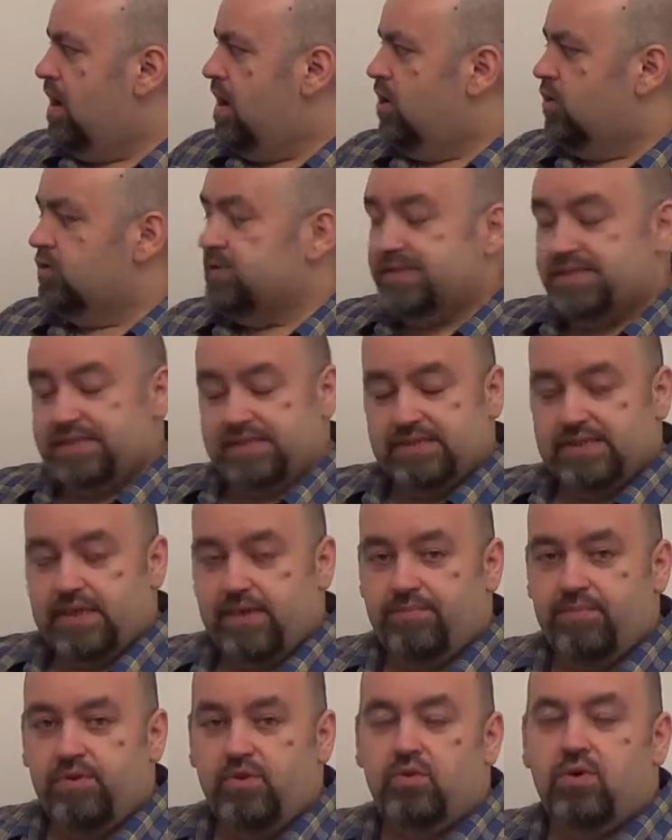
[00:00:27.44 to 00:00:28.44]
On this
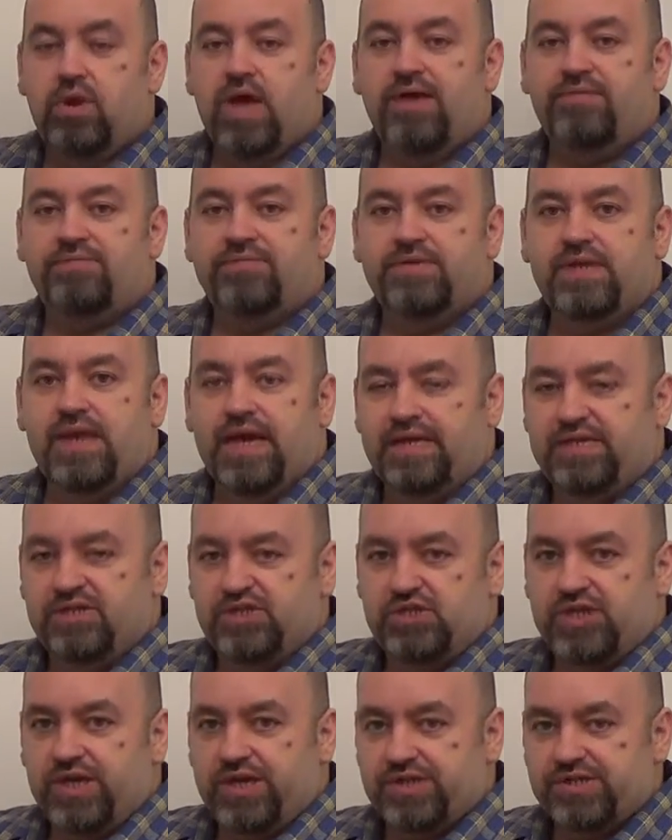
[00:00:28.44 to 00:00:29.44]
exam, you will have nine
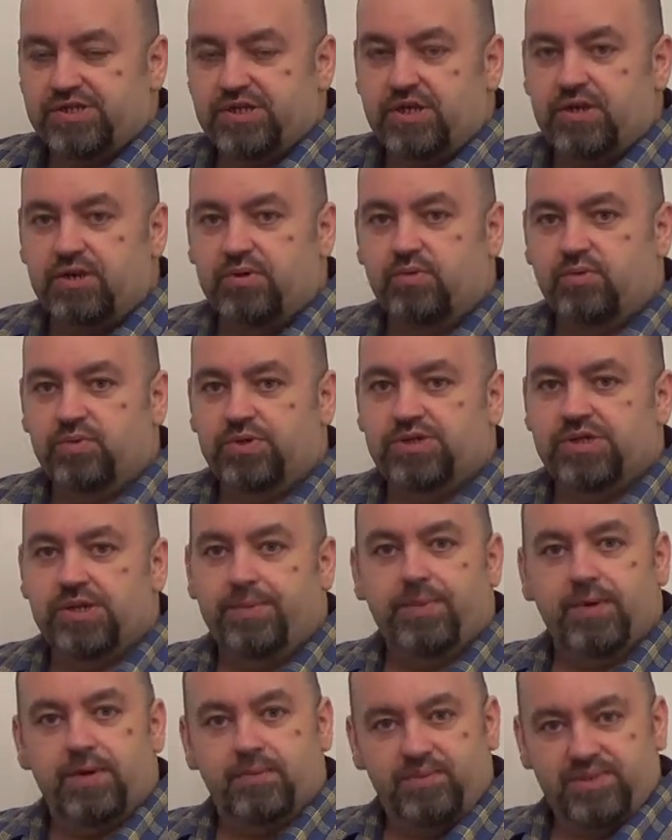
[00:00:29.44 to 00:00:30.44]
sections, which
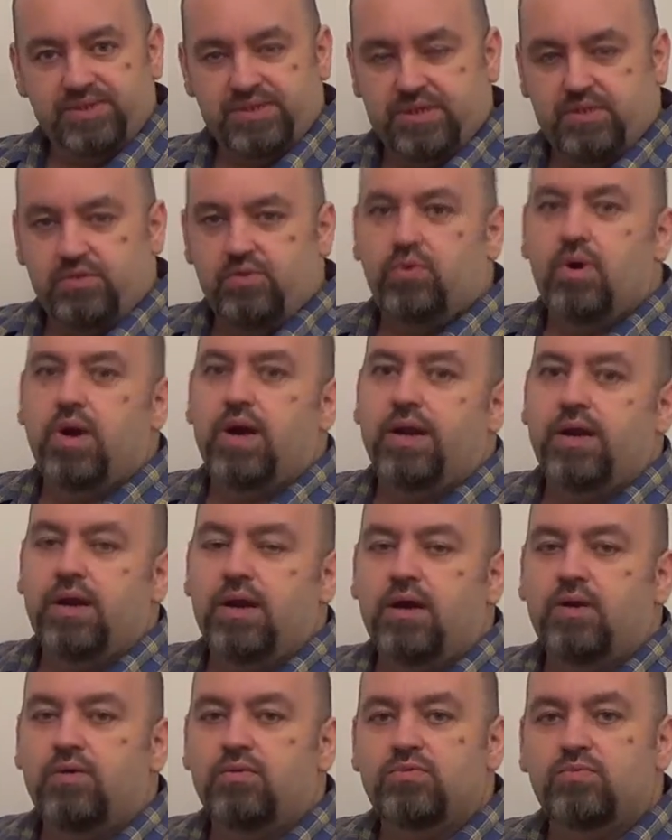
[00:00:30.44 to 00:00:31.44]
I'm going to present you right
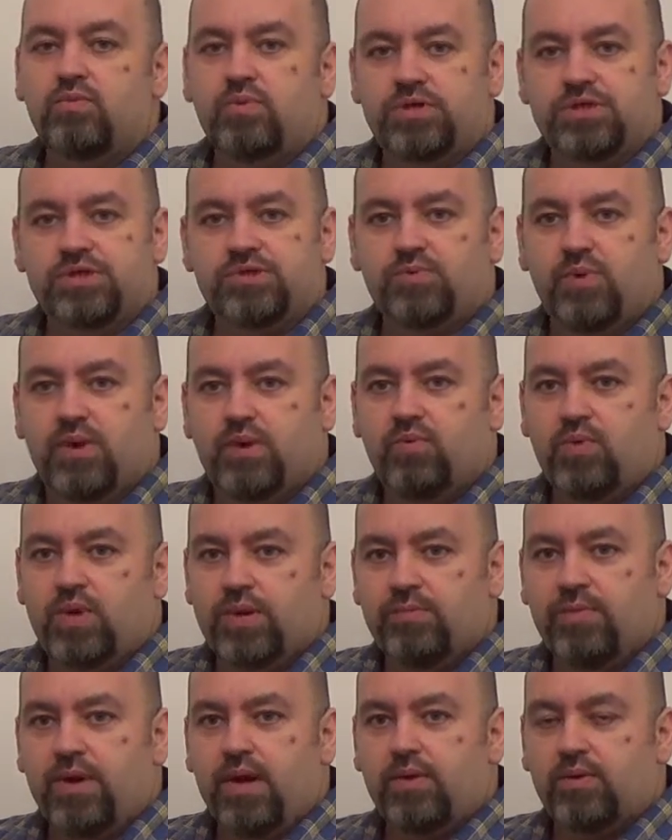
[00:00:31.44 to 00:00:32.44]
now, which one,
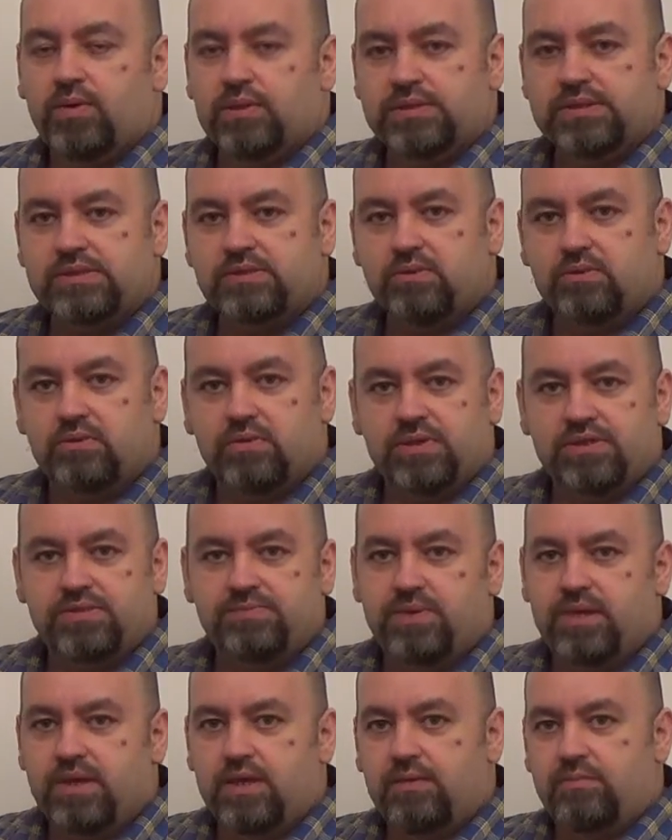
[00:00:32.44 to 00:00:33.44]
one by one. So let's
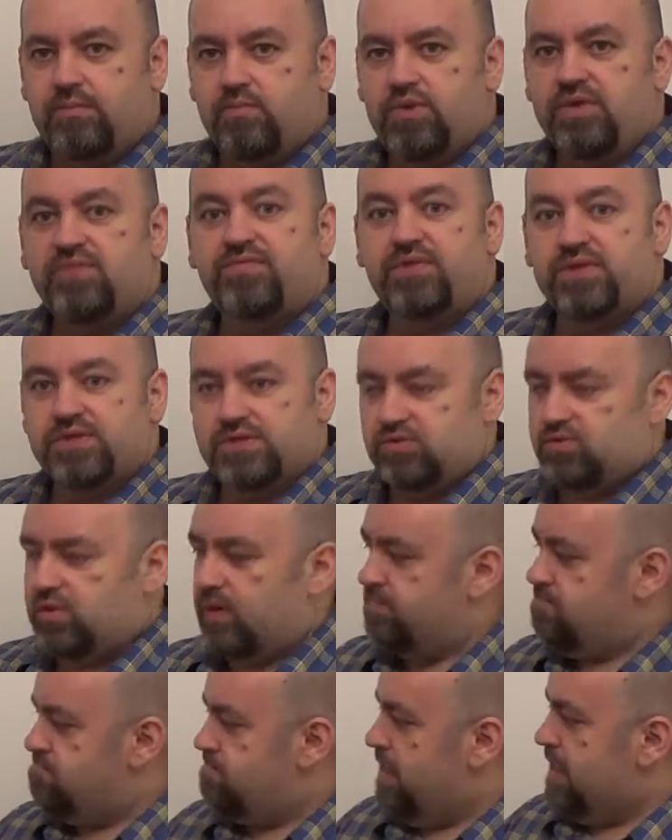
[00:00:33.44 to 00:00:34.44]
begin with the first
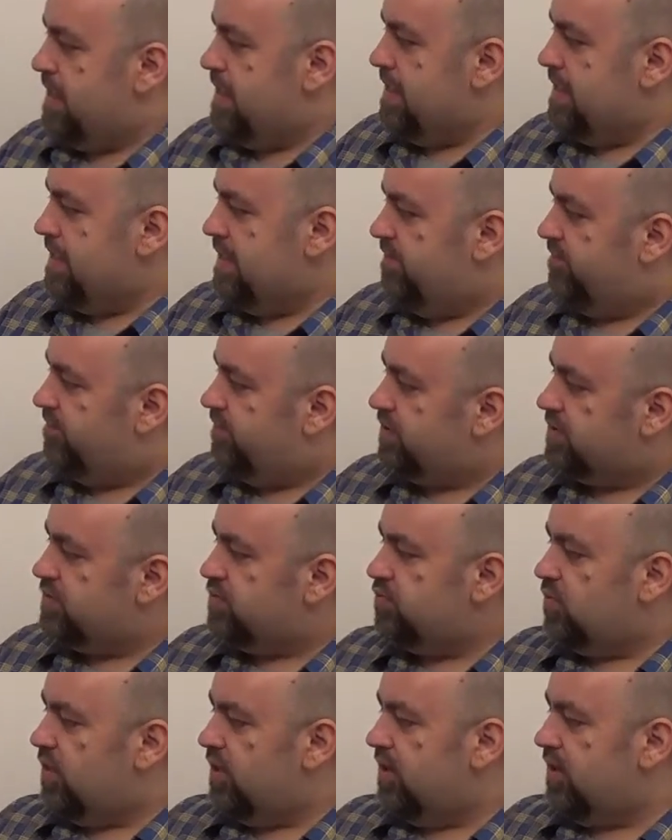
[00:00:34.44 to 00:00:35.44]
one. The
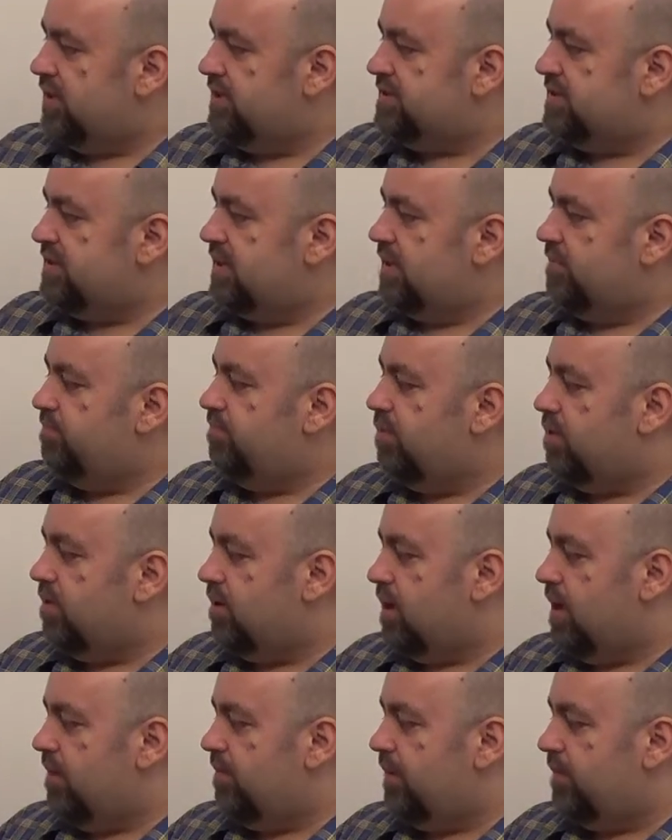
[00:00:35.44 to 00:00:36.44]
first one is net
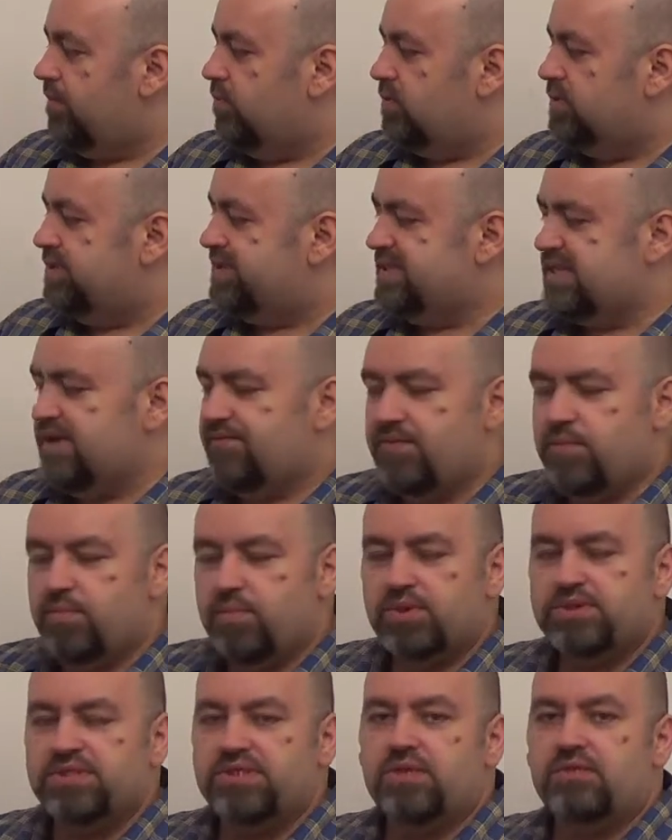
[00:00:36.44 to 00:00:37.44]
programming, with
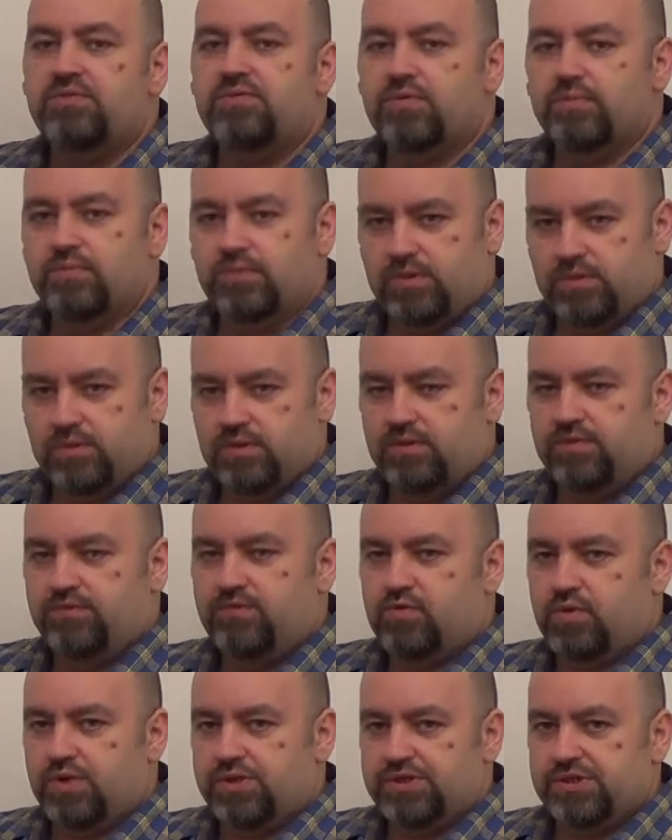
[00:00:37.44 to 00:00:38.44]
7% from total
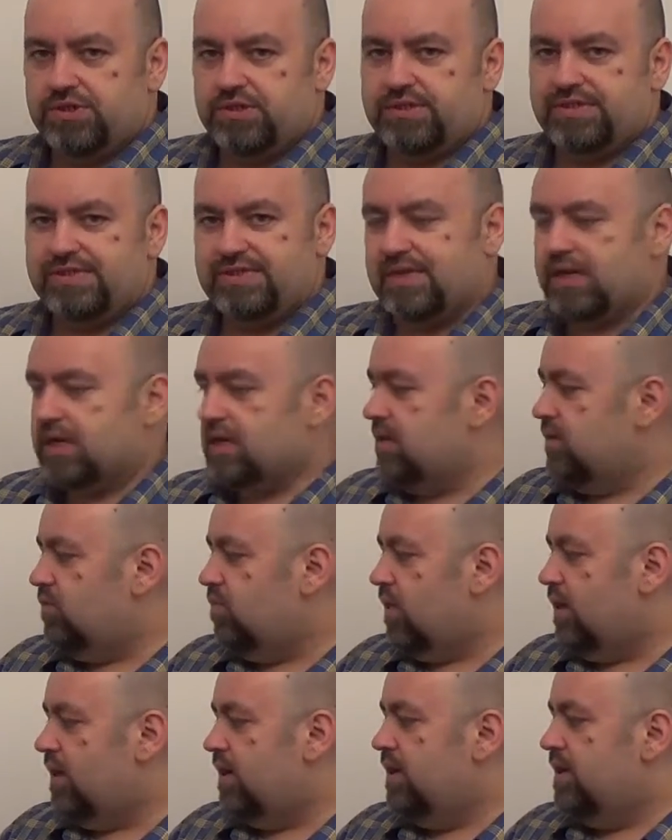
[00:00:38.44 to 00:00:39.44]
of questions. Second
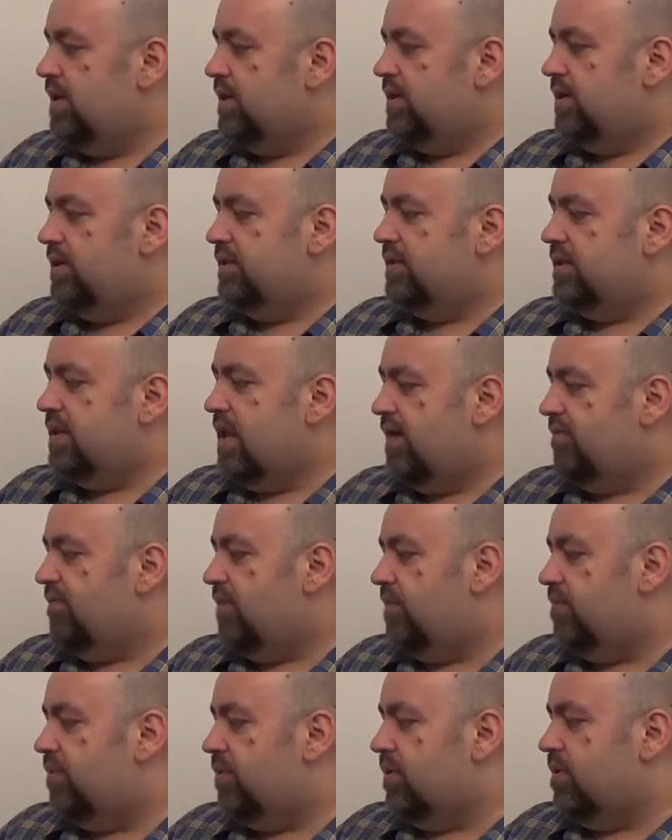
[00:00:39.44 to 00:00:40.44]
one is
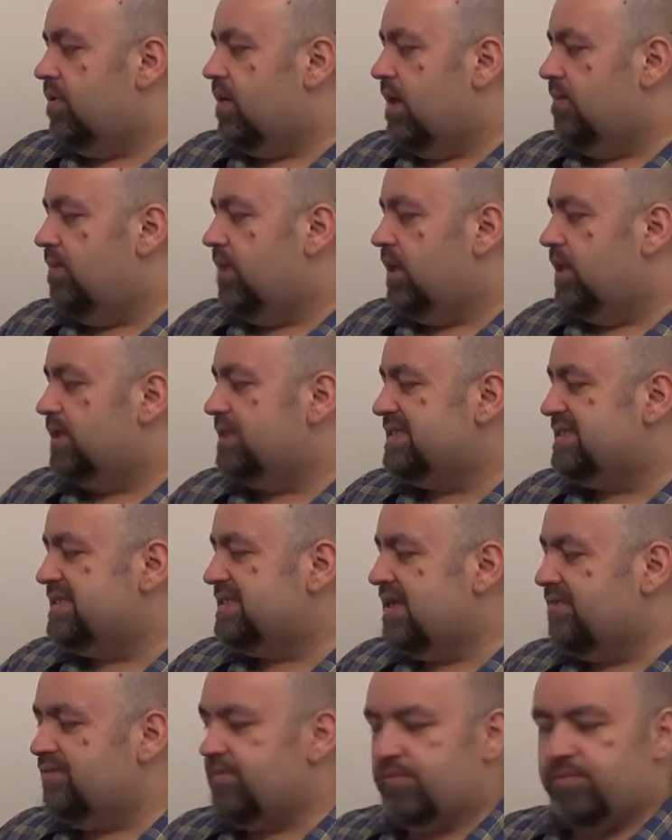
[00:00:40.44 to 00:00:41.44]
Java programming,
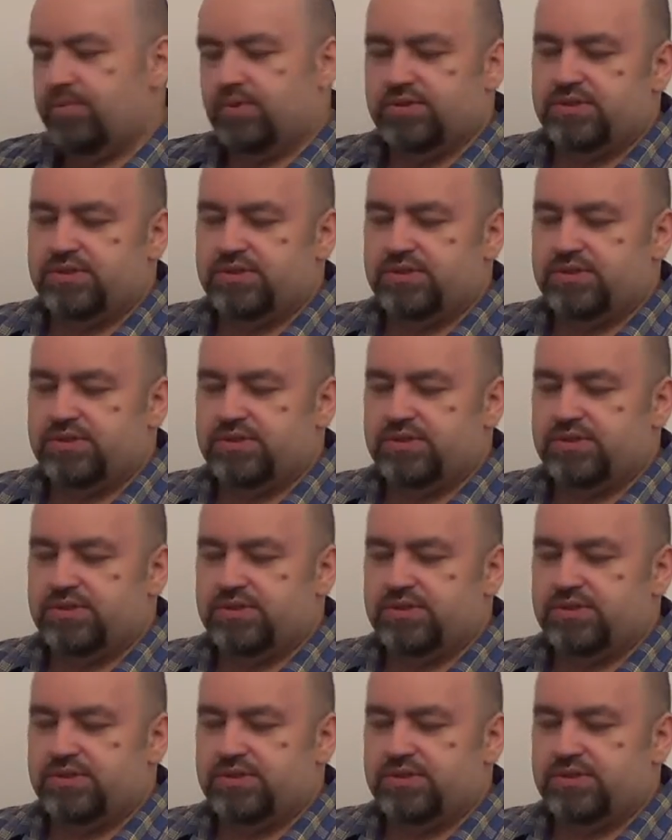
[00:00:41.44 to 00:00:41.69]
7%